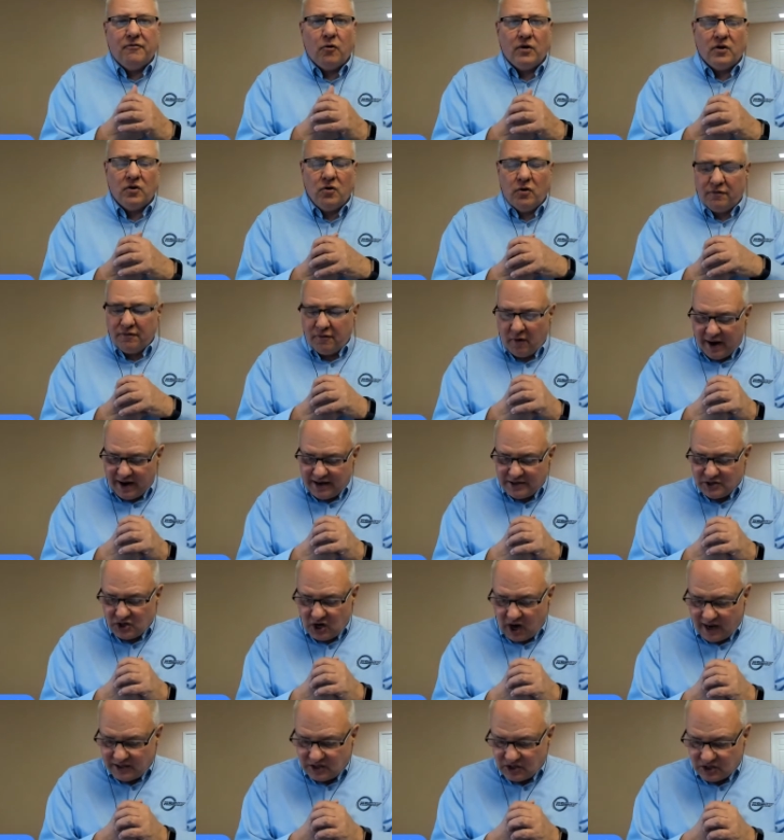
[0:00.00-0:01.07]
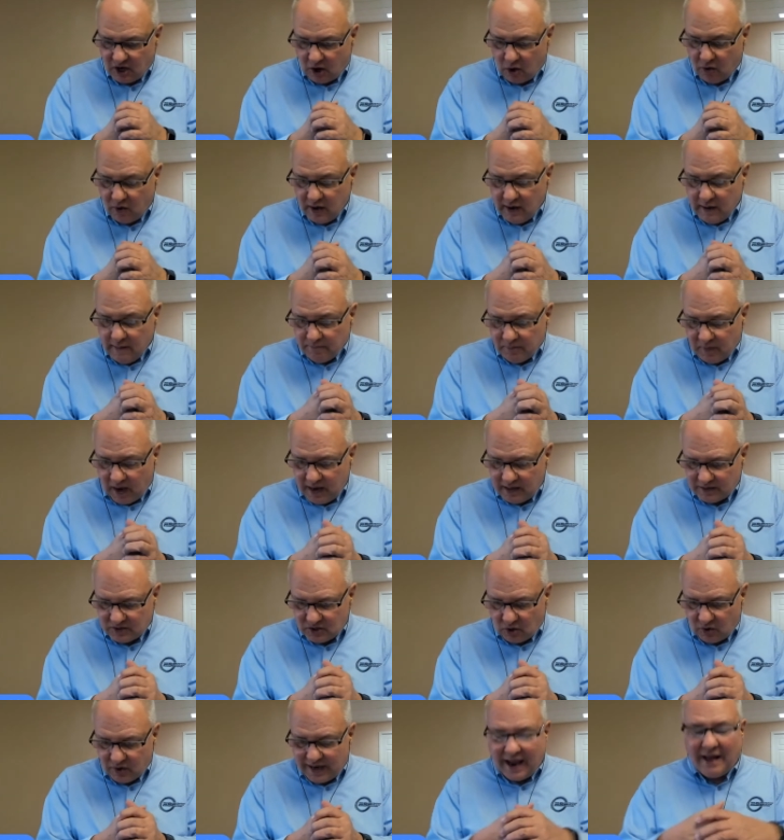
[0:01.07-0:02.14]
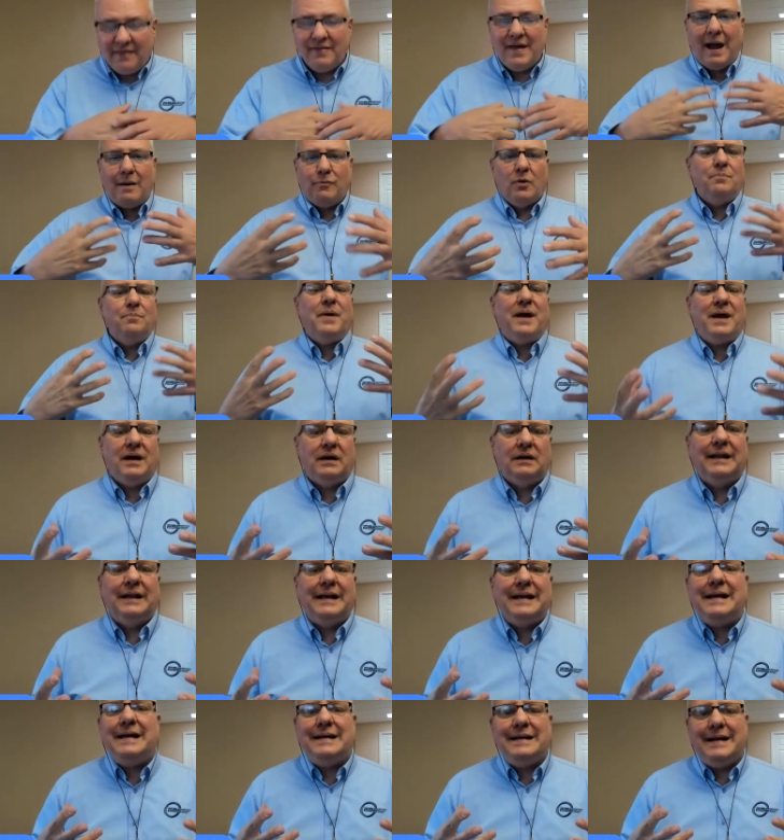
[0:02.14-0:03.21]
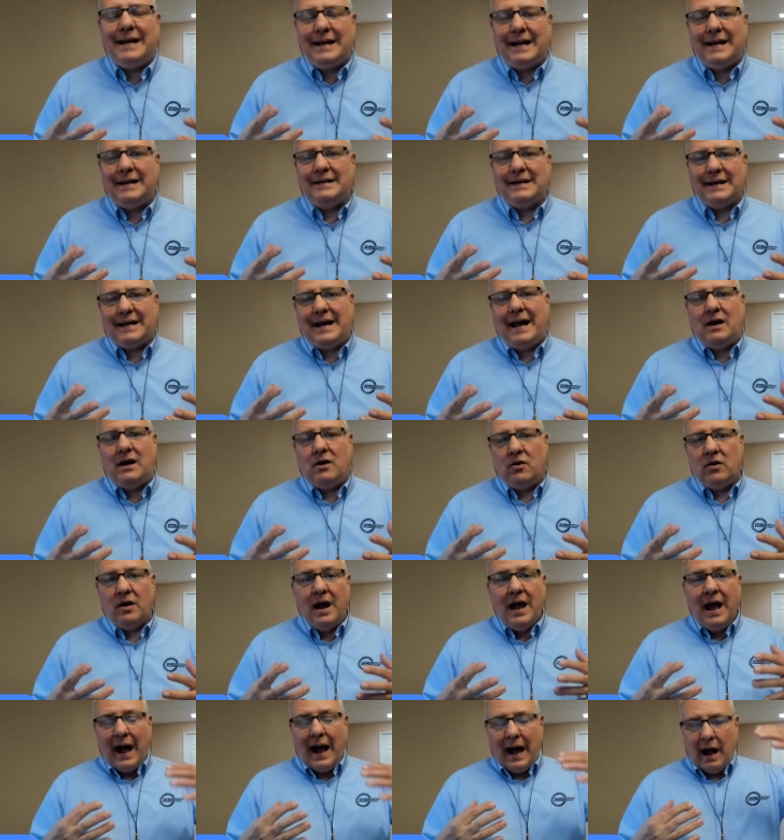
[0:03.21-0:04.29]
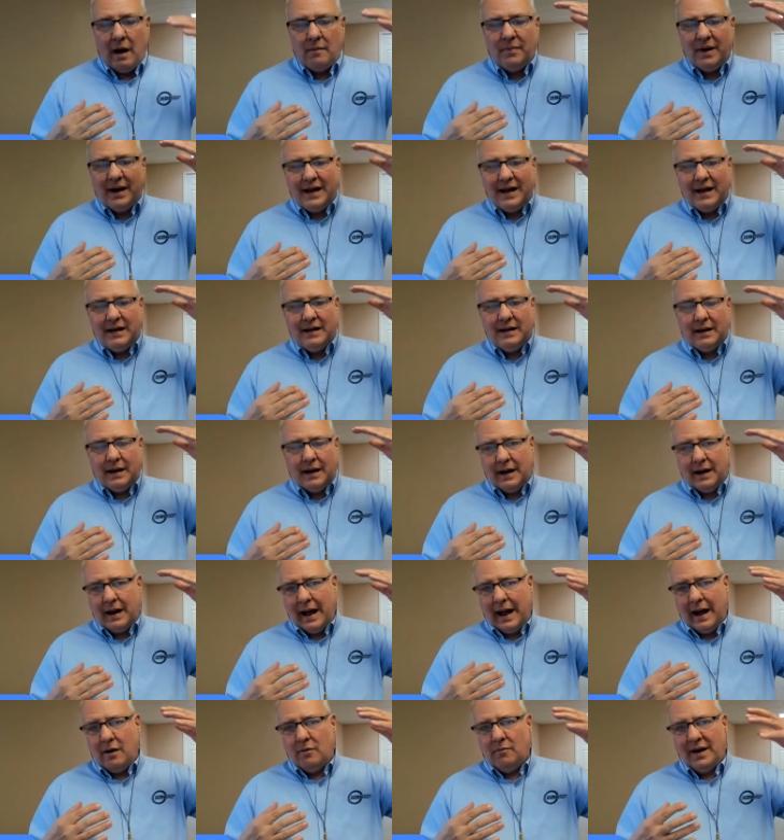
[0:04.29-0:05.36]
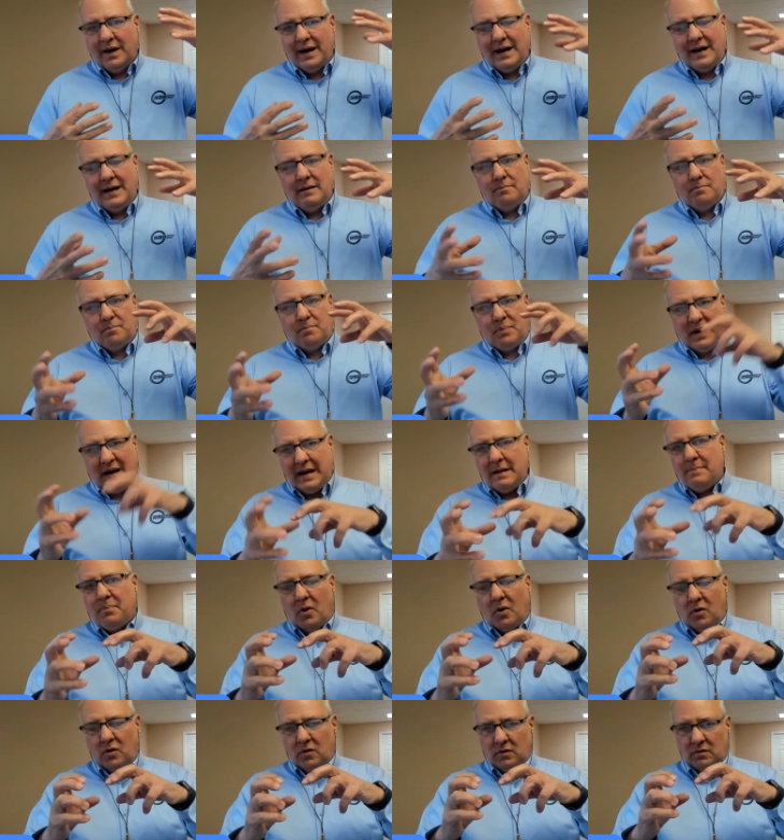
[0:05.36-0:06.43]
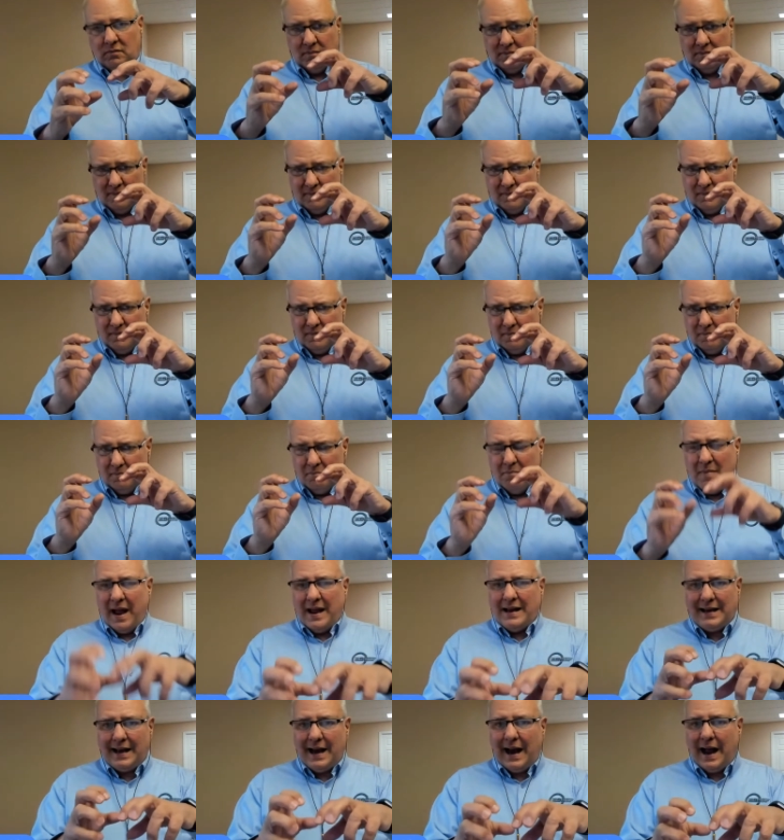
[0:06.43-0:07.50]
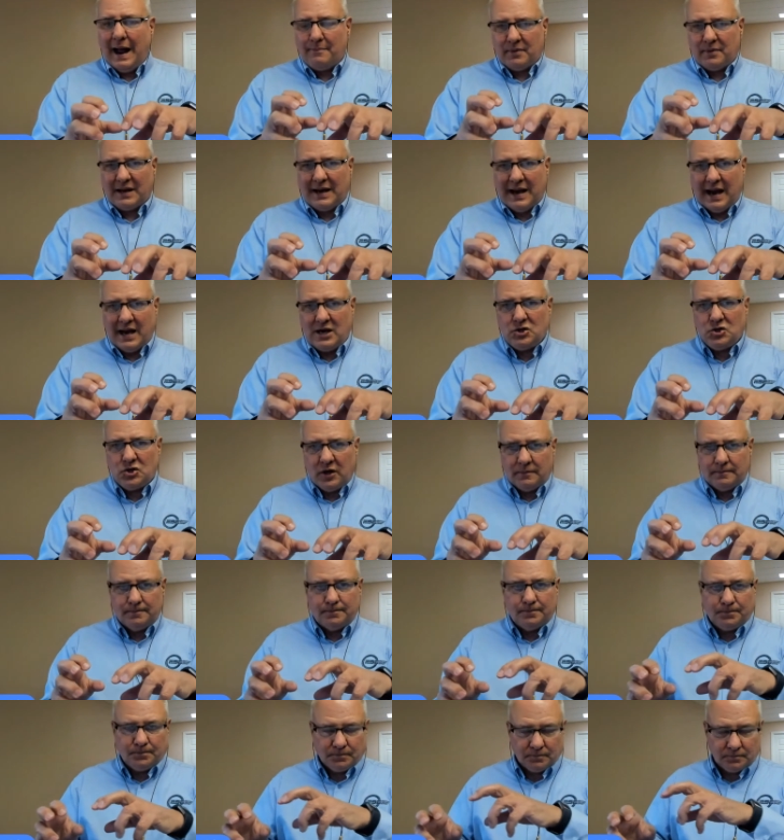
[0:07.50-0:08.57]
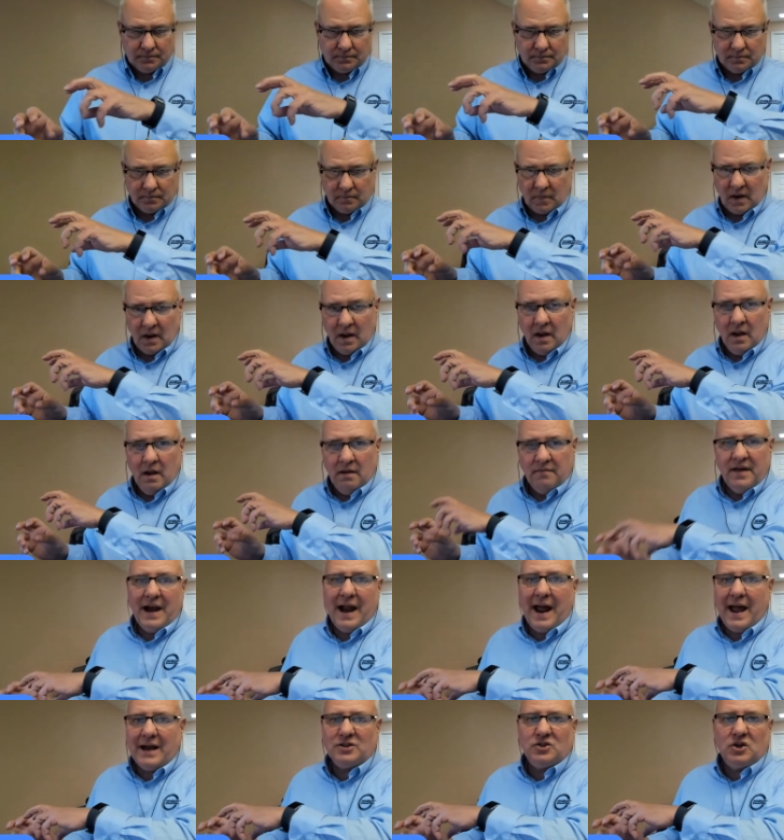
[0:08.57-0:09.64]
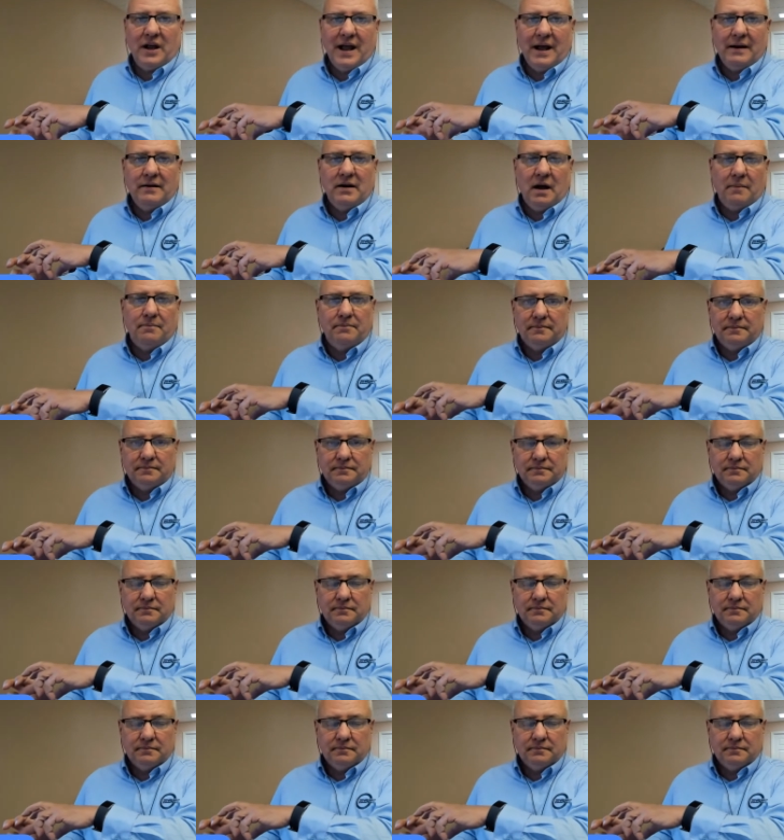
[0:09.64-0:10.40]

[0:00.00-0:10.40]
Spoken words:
your franchise. So again, that would be a leading indicator. How many people make an application that actually end up